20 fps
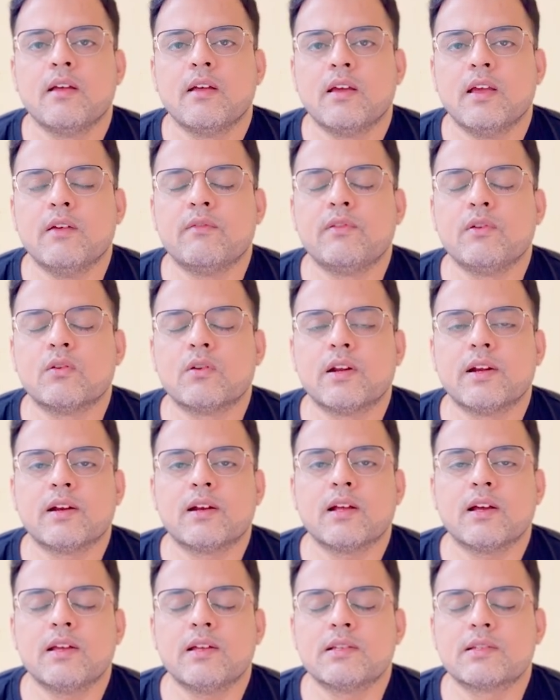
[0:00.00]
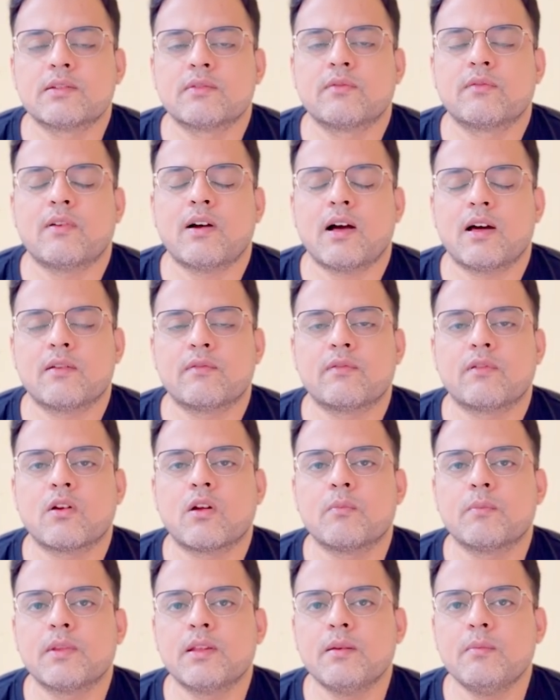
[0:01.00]
If your data is far
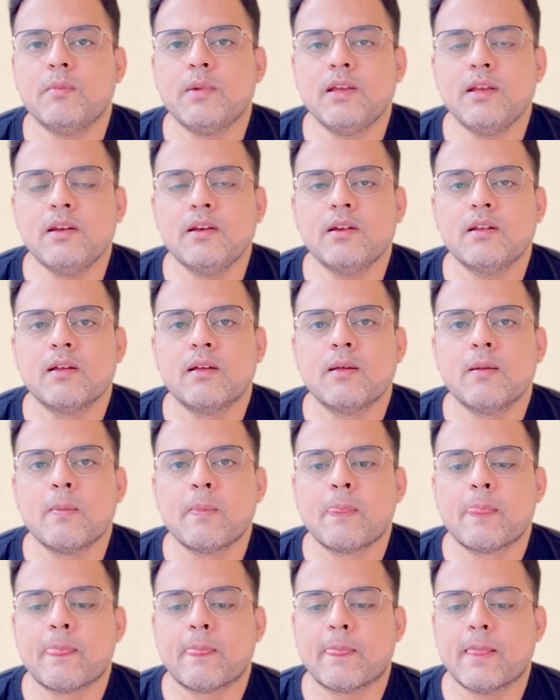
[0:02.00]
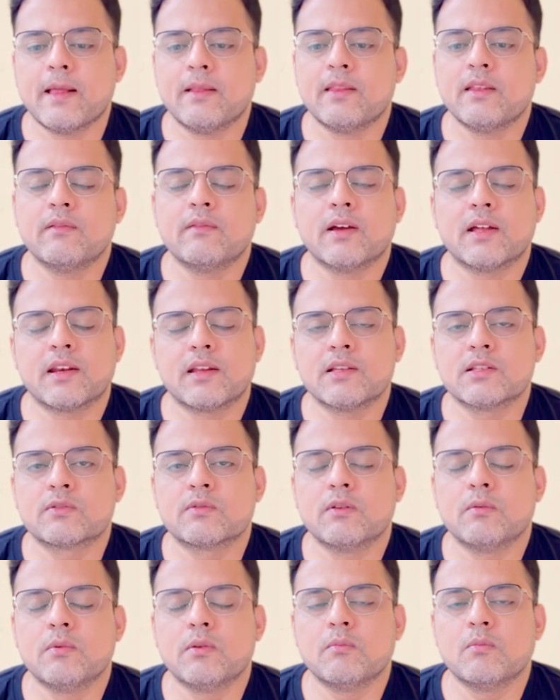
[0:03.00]
from the mean, then the variance
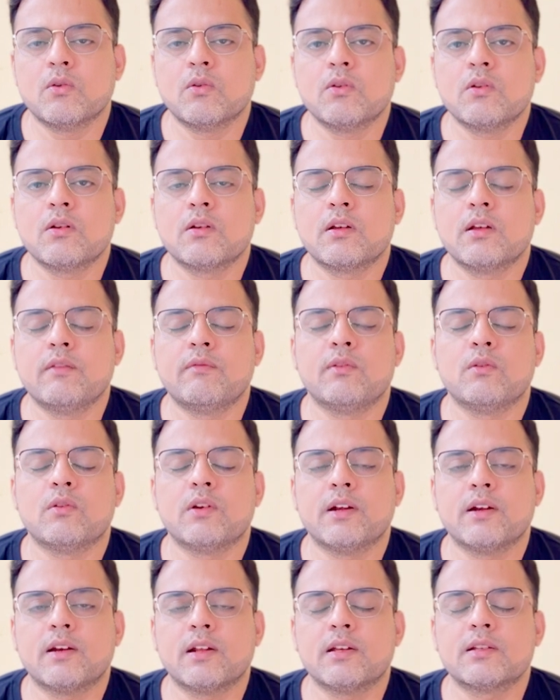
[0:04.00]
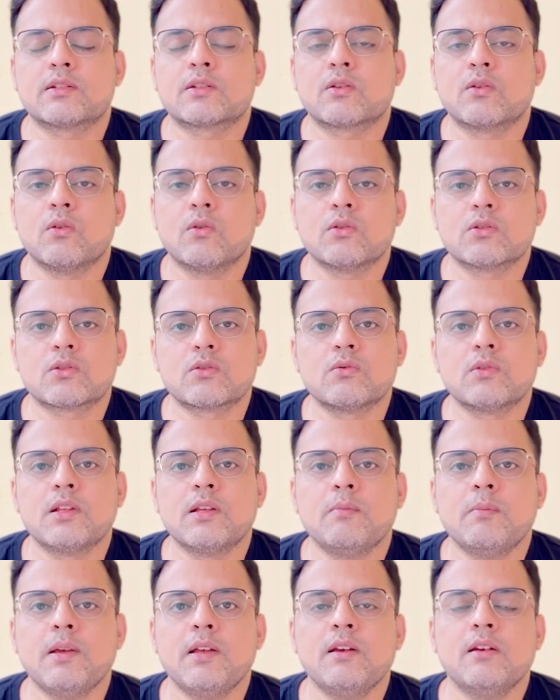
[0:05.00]
will be more. If your data is close to the
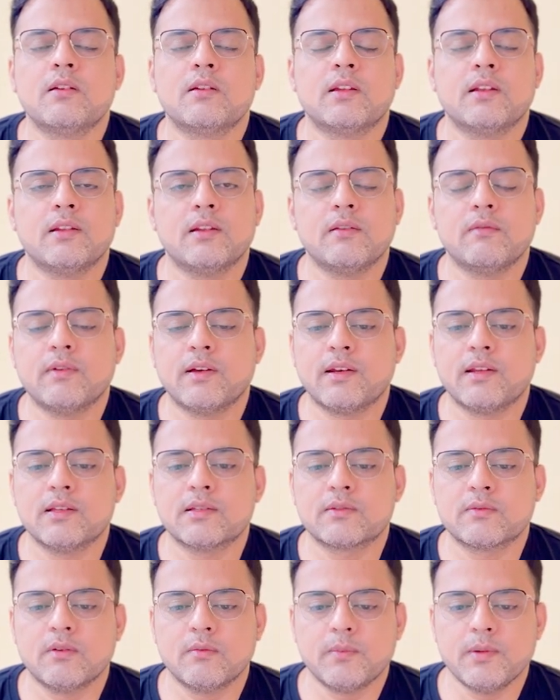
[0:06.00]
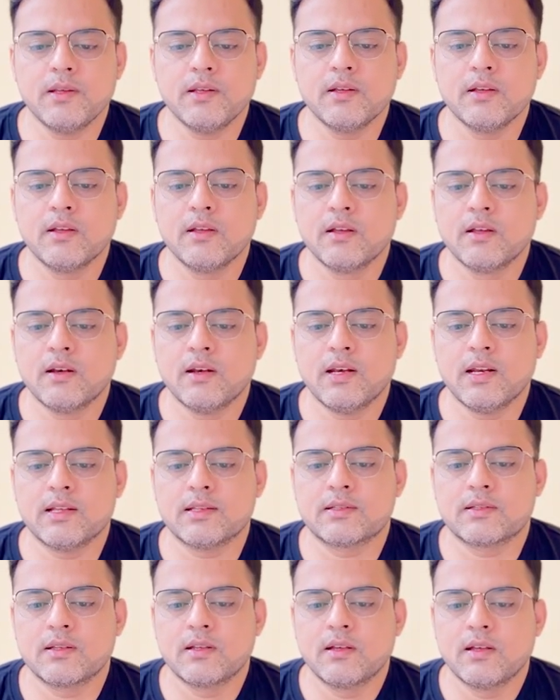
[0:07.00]
mean, then the variance will be
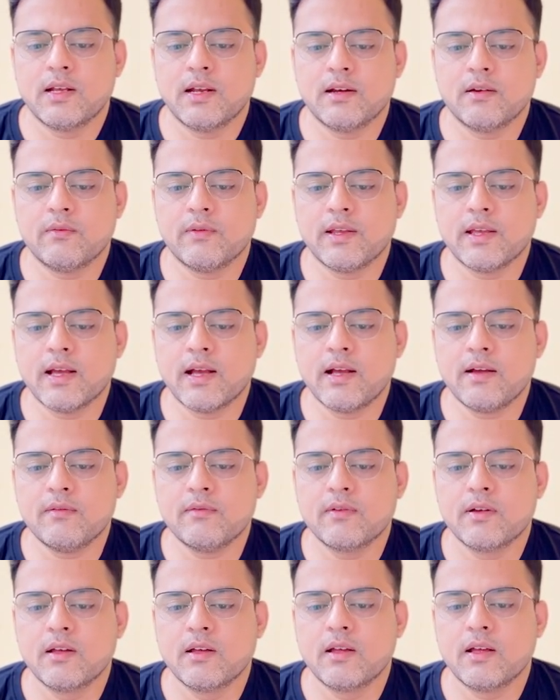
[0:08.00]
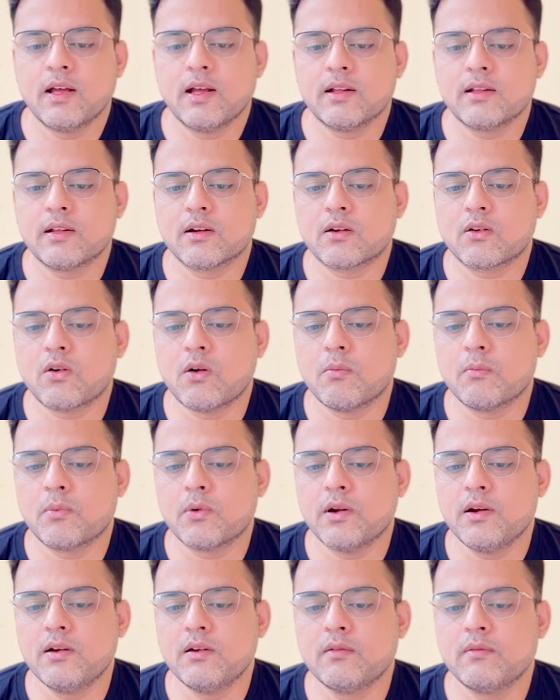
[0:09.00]
less. And we have another
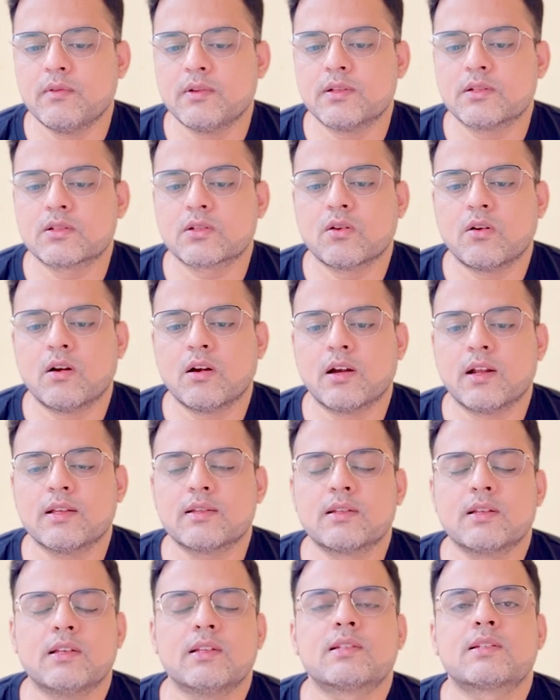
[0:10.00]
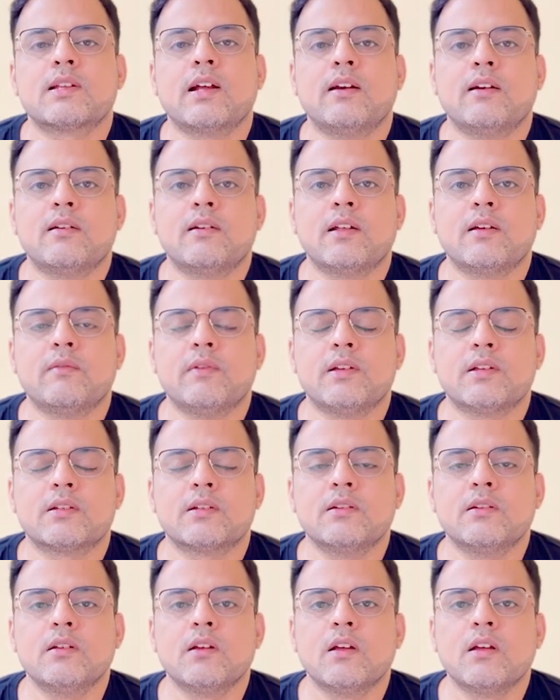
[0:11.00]
component which is called as standard
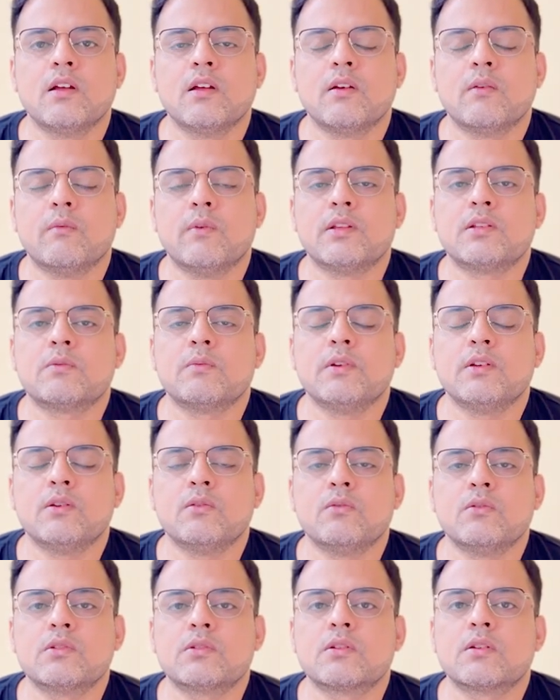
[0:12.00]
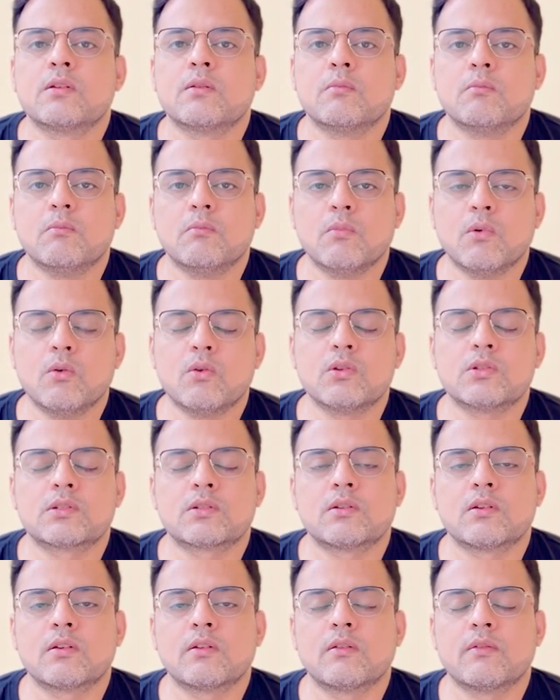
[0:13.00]
deviation, which we use
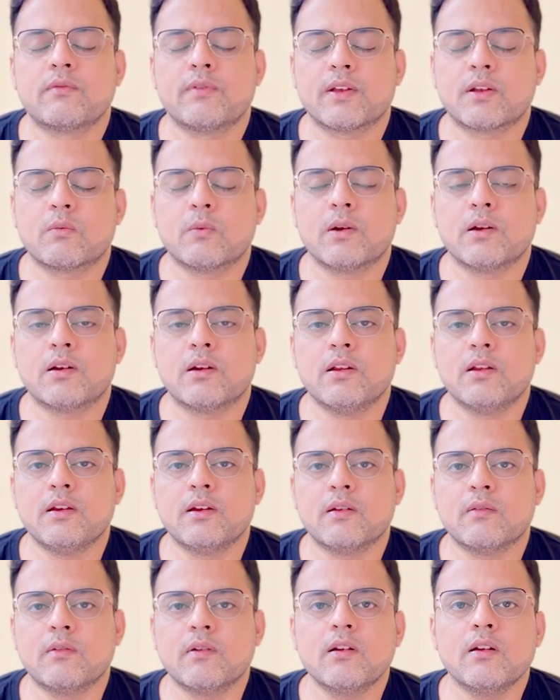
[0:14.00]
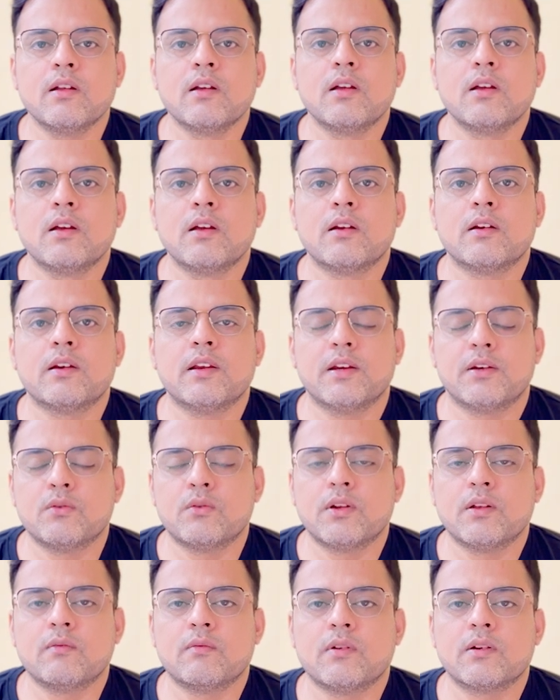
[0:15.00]
most frequently in our
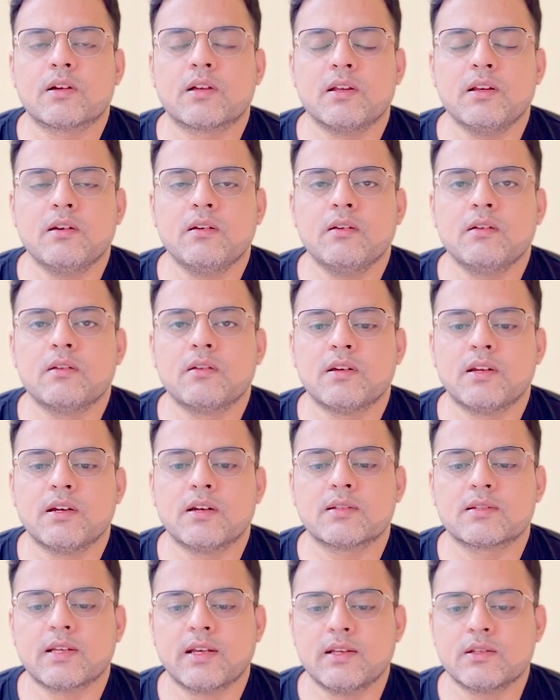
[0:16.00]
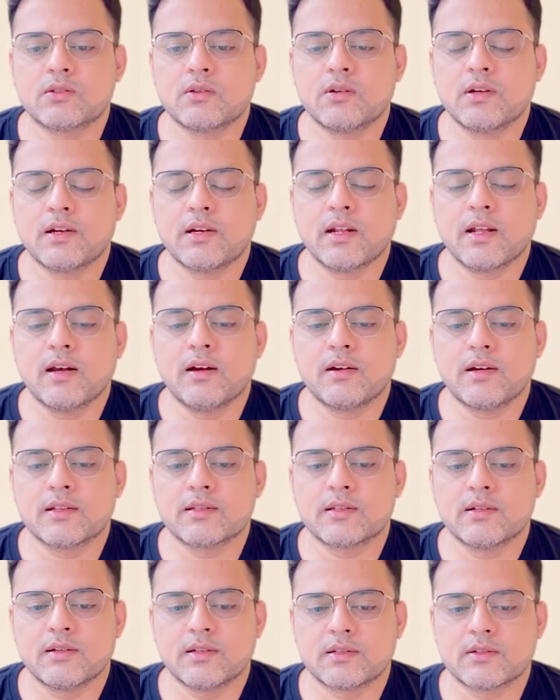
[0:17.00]
day-to-day work in data science or data analytics
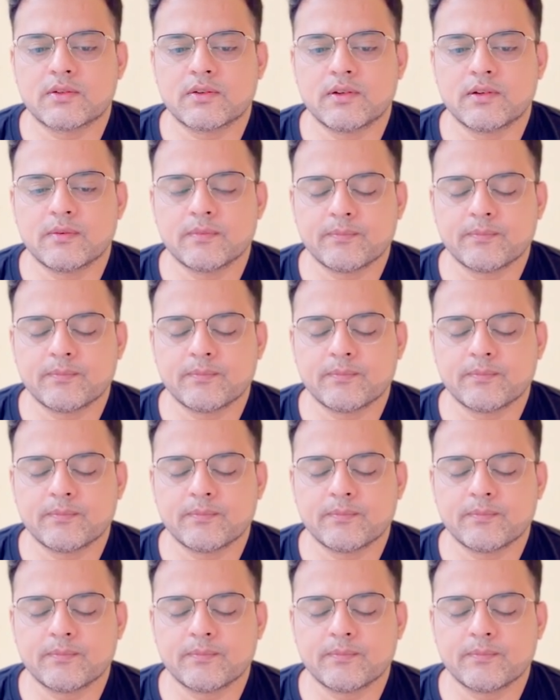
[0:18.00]
industry.